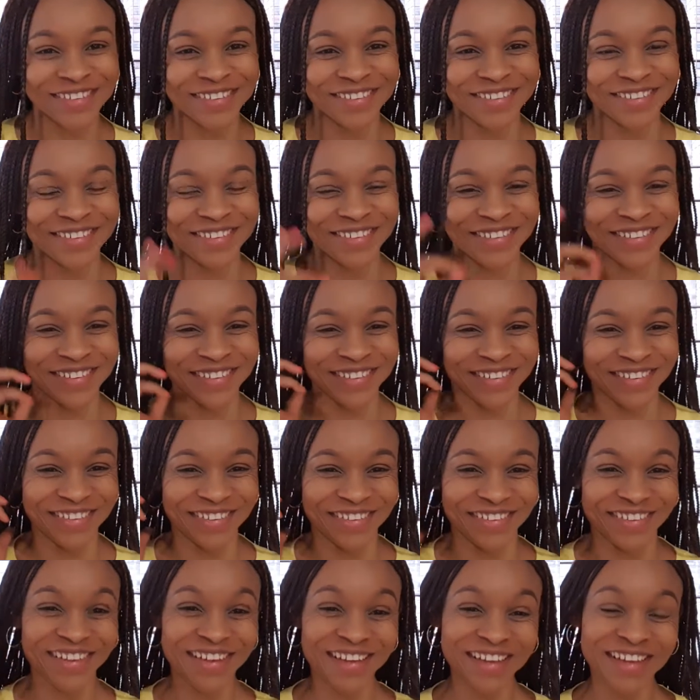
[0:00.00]

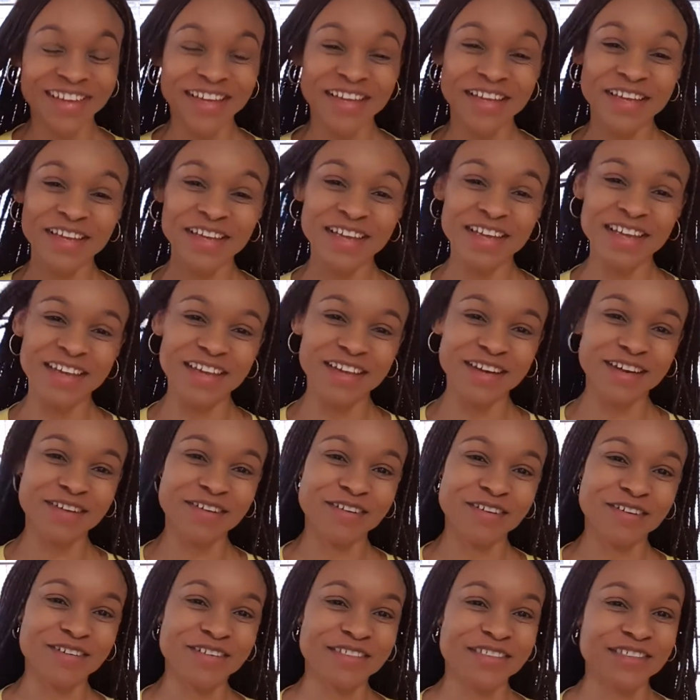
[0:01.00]
and
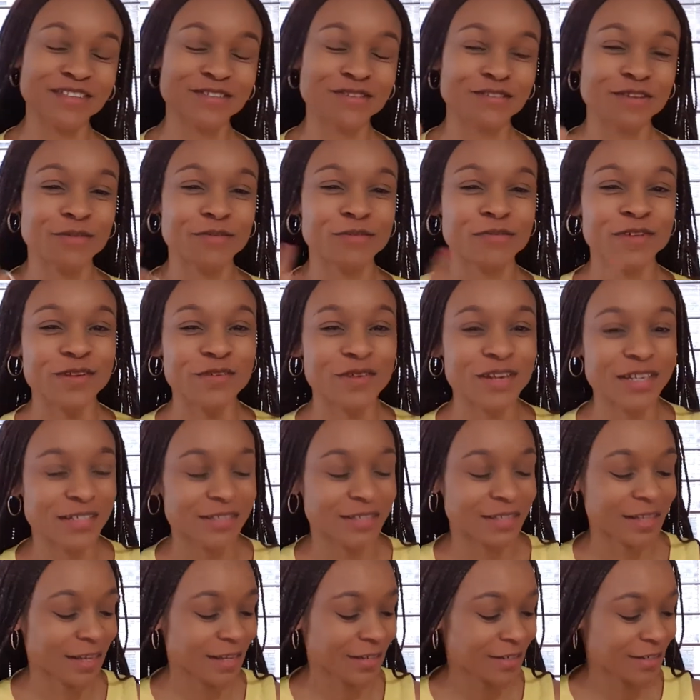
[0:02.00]
all that. So I'm very
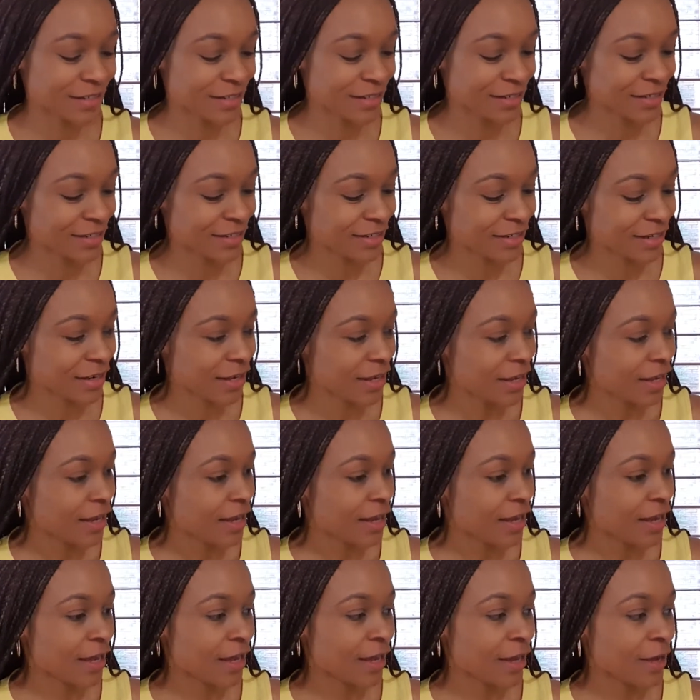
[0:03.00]
excited.
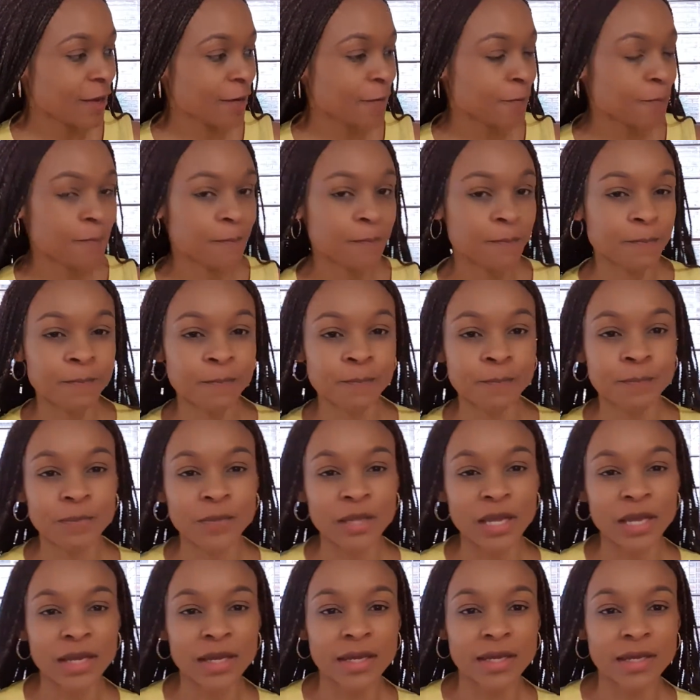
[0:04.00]

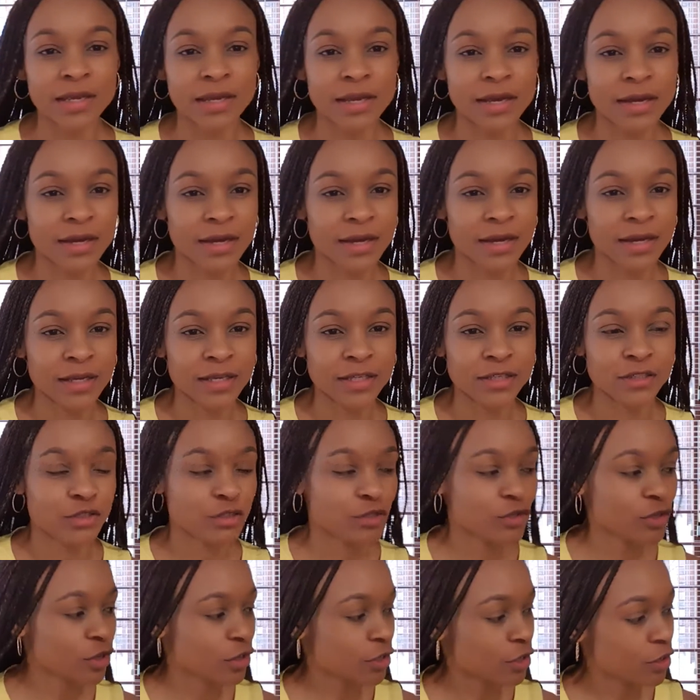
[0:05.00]
Yeah, it's
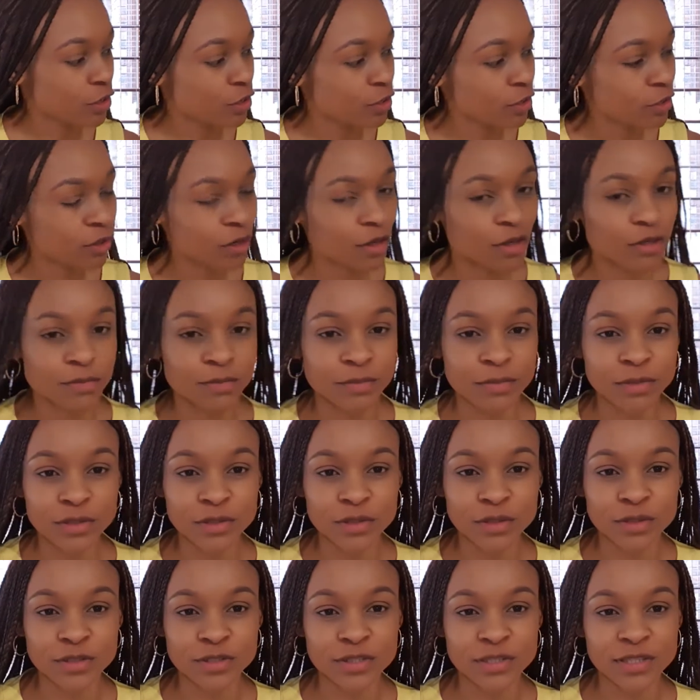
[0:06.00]
not a whole lot
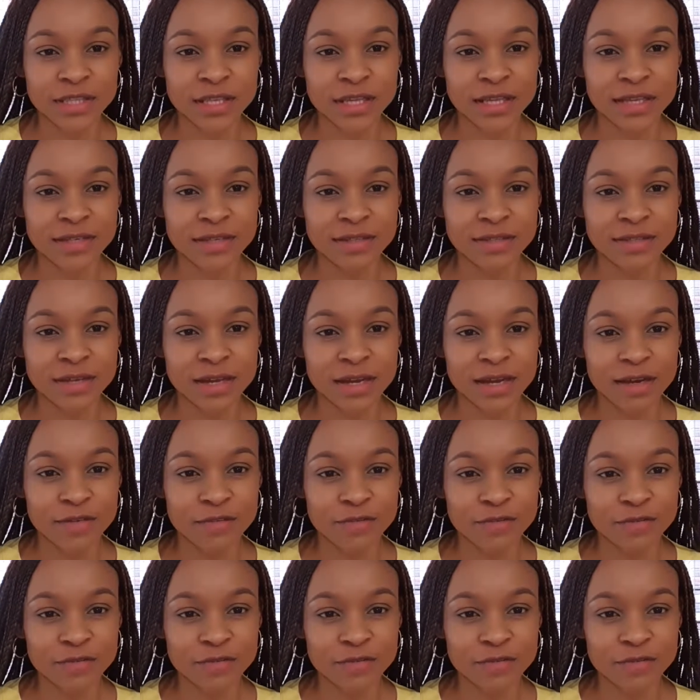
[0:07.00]
because then I've